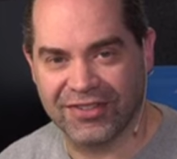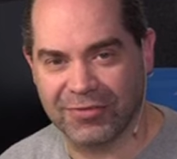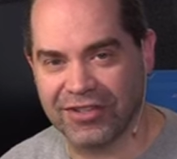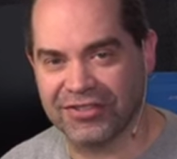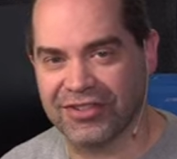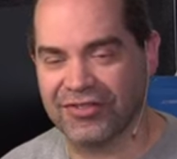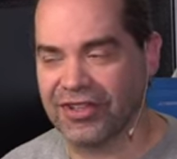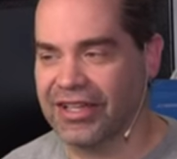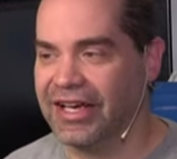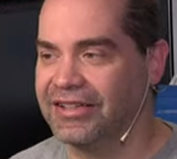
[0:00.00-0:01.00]
relative to
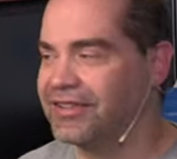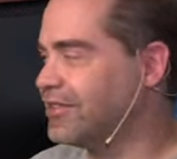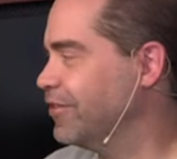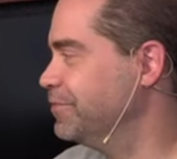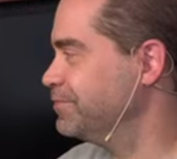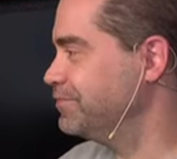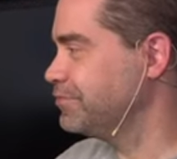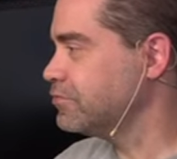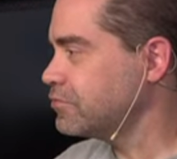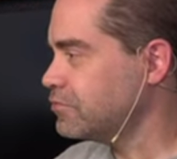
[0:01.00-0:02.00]
that. So.
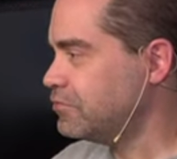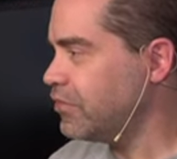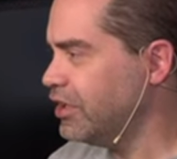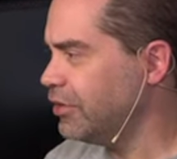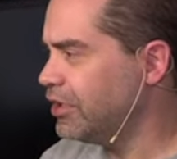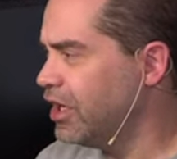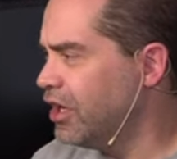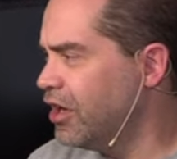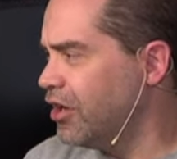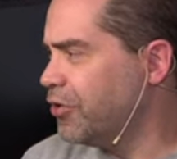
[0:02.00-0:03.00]
Yep.
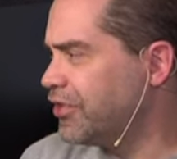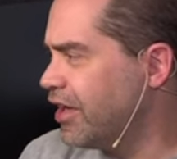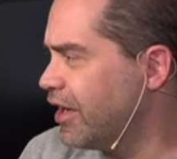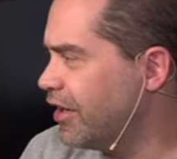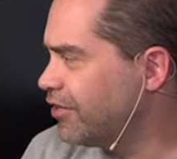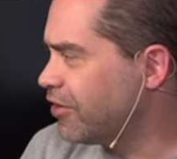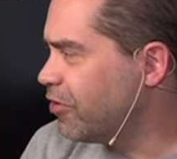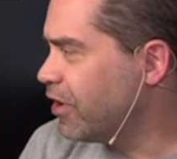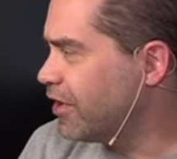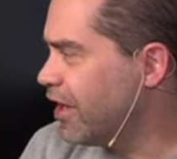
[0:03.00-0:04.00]
Jose, is there a
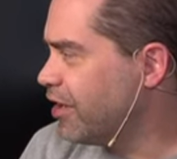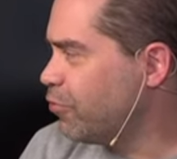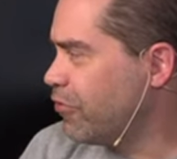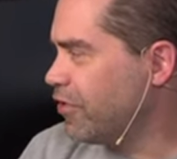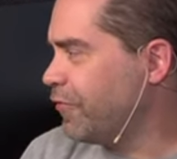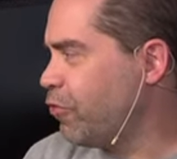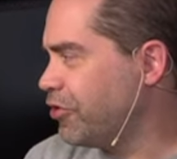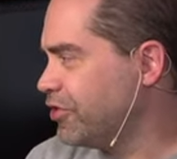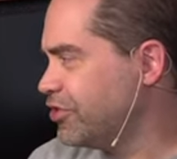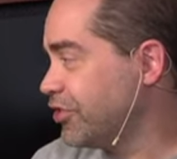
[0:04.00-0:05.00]
way to add more than
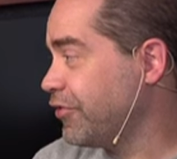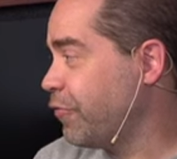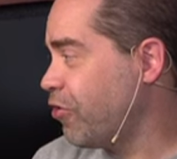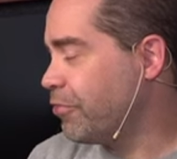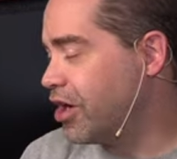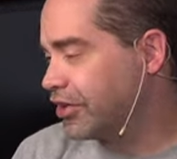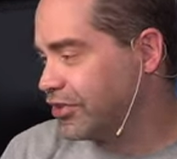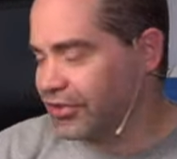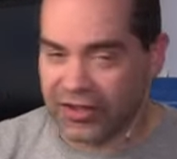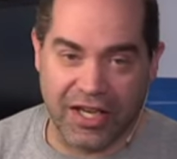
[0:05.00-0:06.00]
four, just four
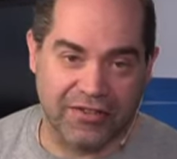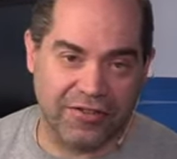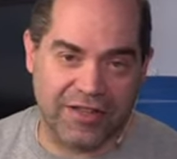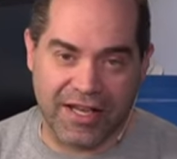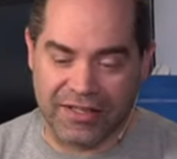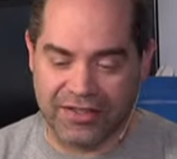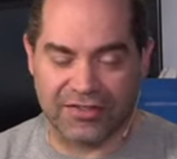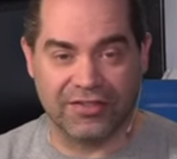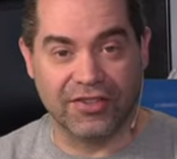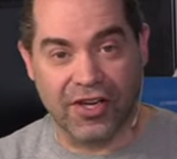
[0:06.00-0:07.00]
boxes? The answer to that is
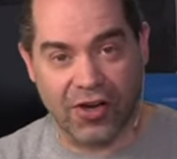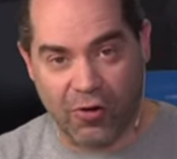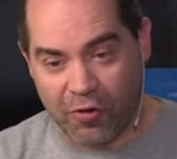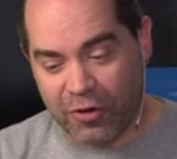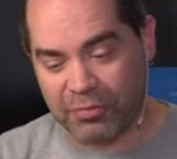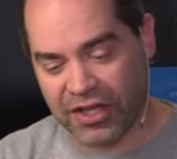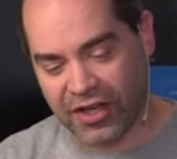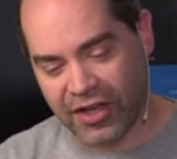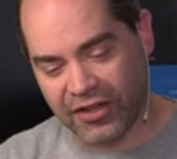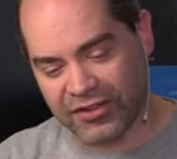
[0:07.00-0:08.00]
no,
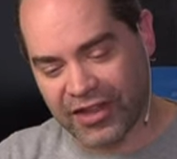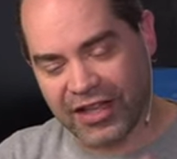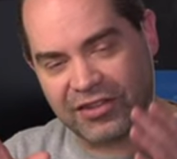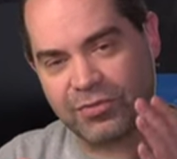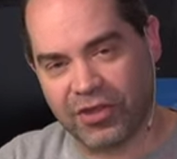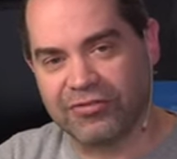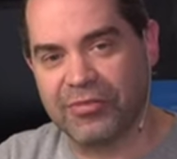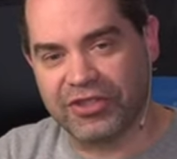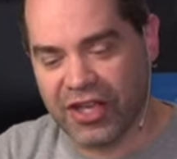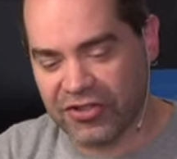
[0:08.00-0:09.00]
because that's the
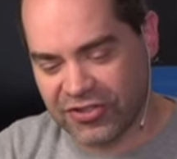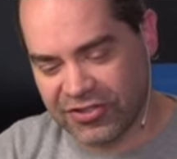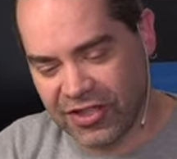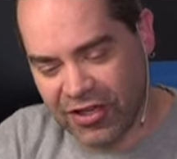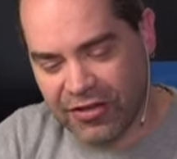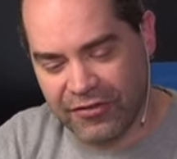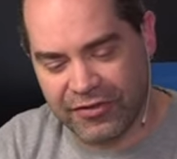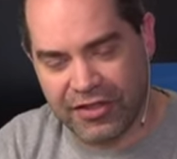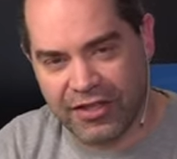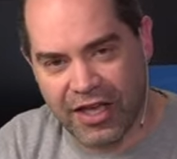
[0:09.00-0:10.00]
limitation of
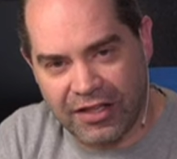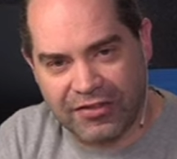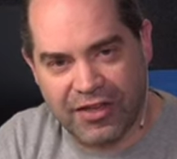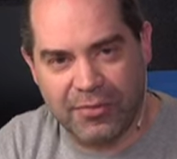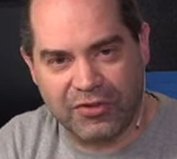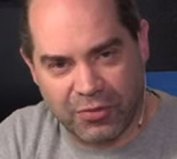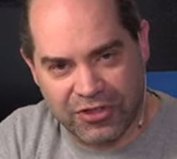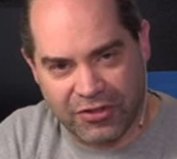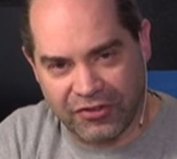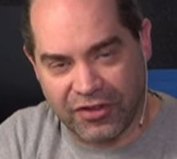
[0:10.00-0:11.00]
the A T E M
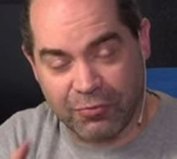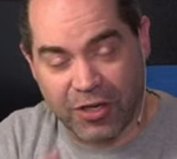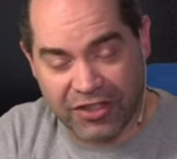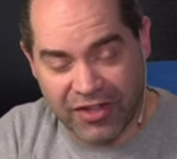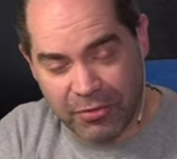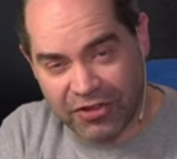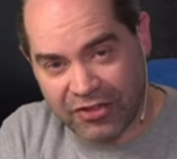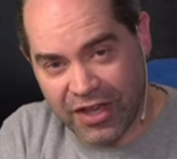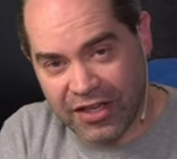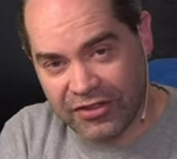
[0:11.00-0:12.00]
switchers. The one exception to
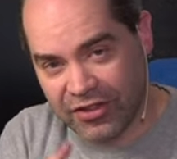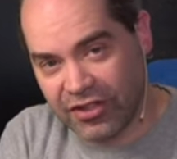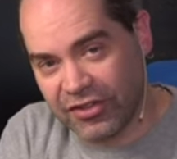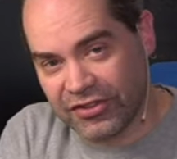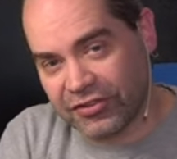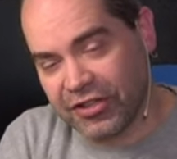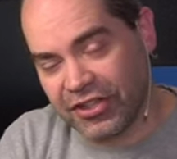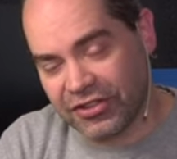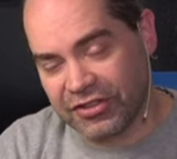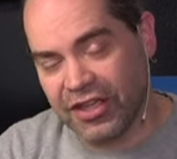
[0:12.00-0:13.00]
that is the
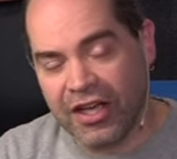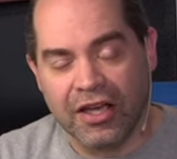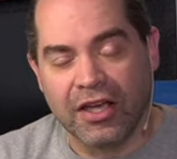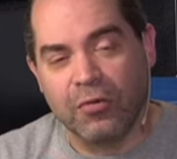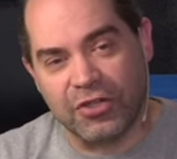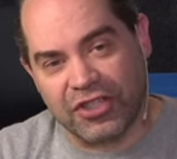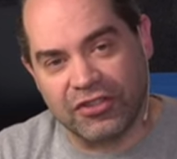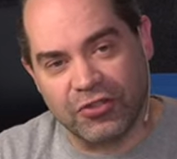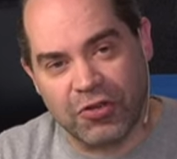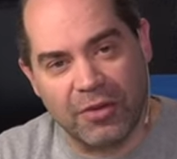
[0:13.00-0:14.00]
Constellation, which can
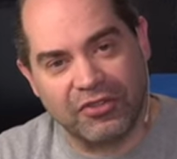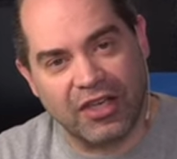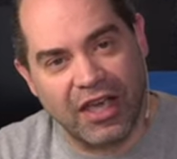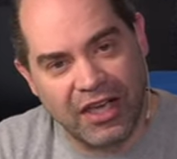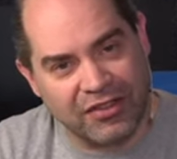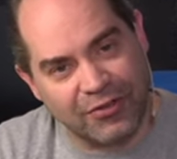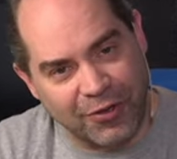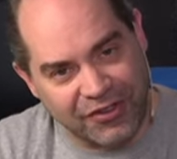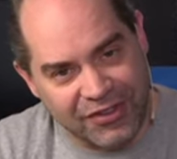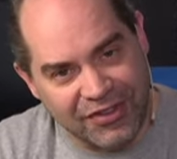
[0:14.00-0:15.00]
do up to eight
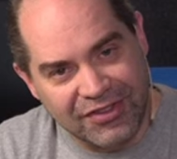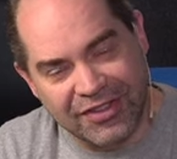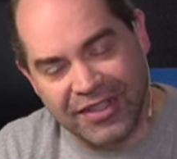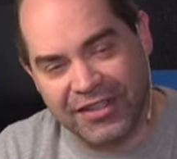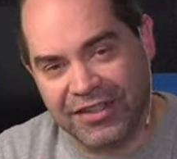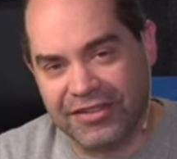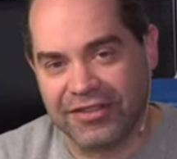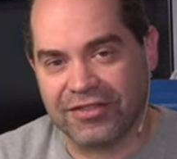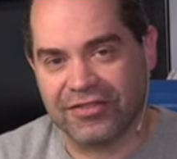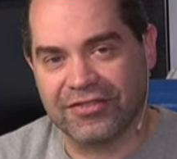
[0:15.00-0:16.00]
sources.
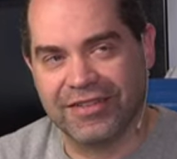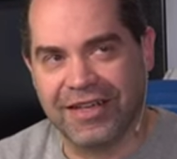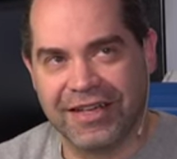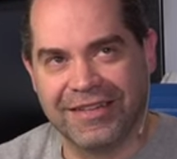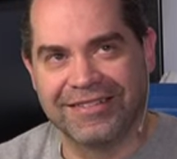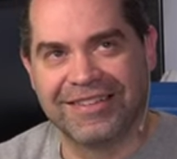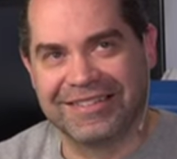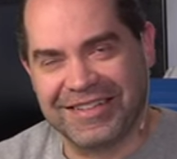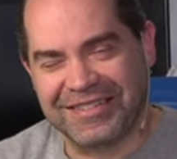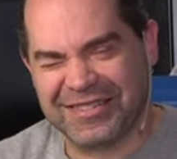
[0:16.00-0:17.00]
In
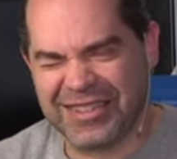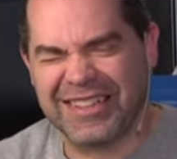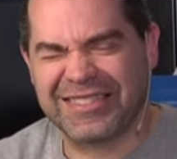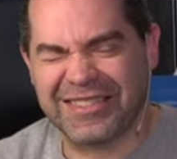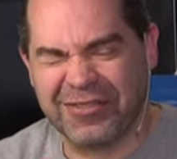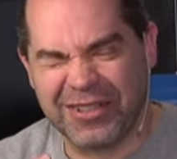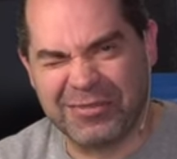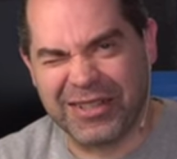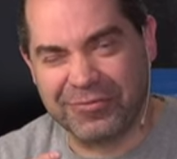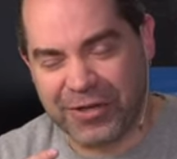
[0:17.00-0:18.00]
it's it's a little
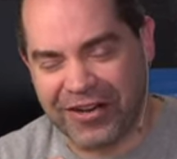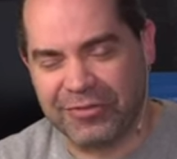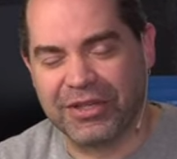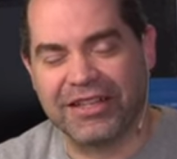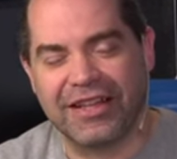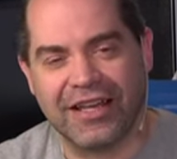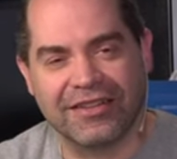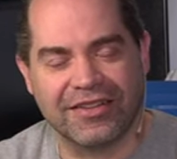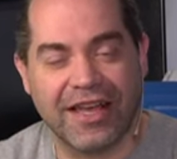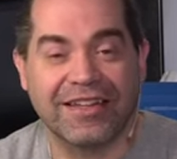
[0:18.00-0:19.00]
bit weird, but
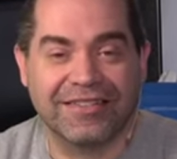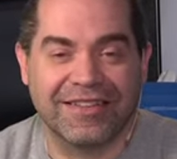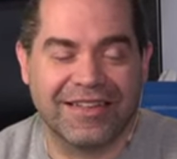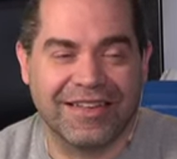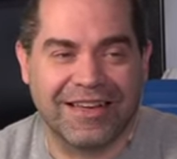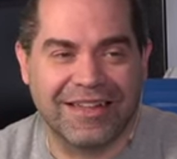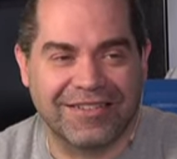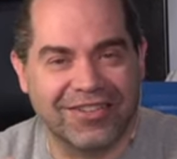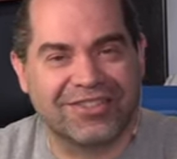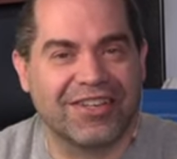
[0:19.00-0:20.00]
it, the, eight, the
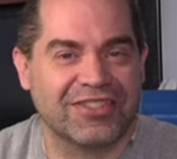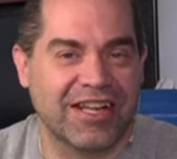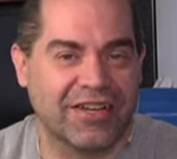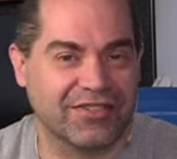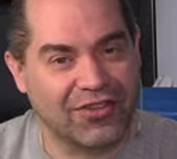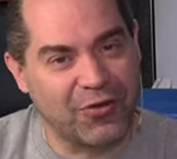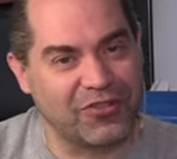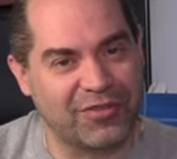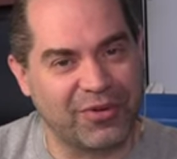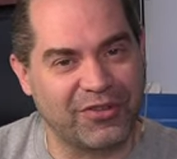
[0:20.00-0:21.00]
Constellation has two
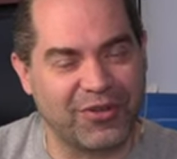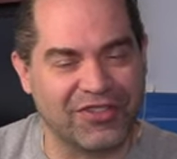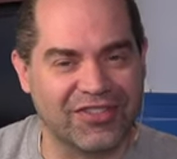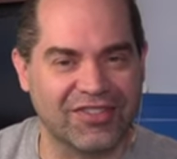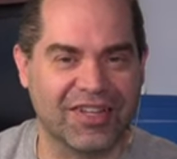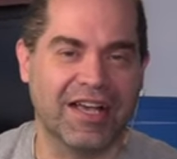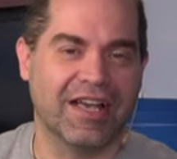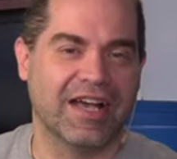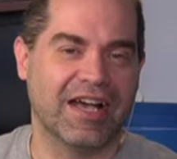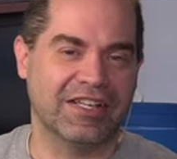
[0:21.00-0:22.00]
super sources,
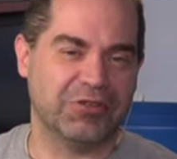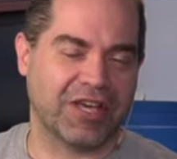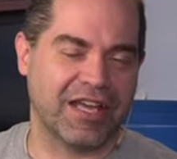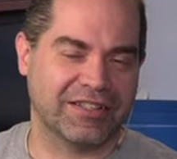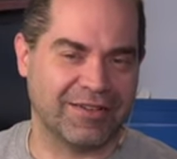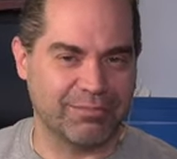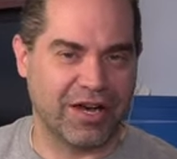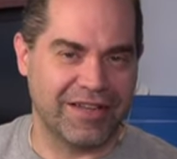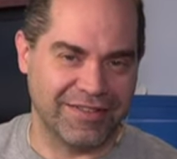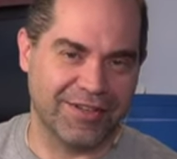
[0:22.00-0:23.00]
and you can
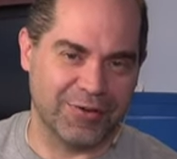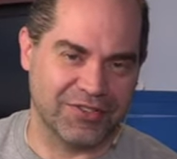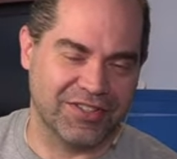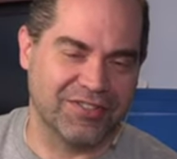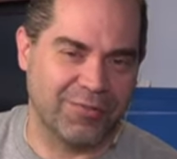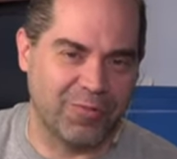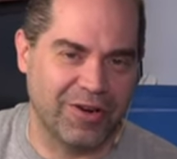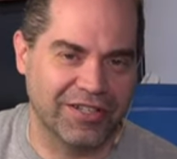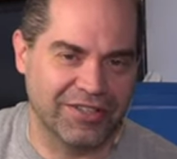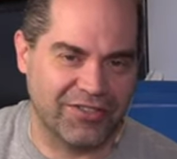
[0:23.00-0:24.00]
combine those into
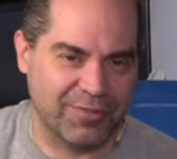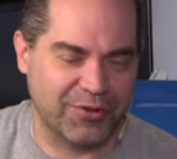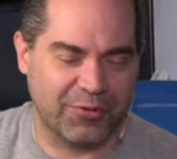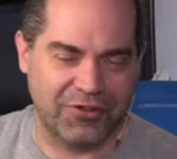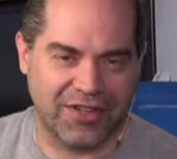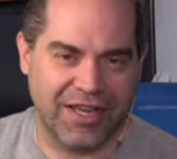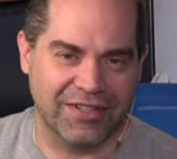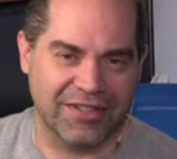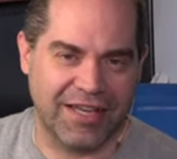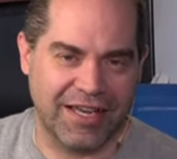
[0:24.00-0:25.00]
one super source that
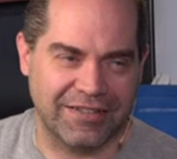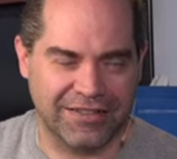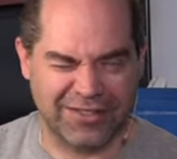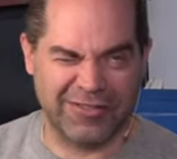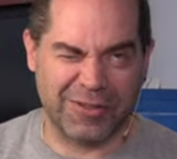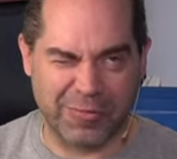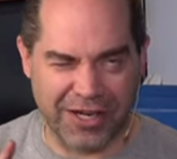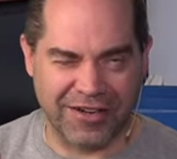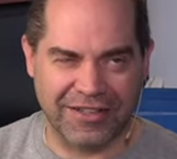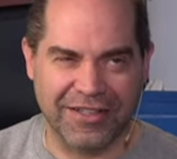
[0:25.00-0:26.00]
has eight. It's a little weird,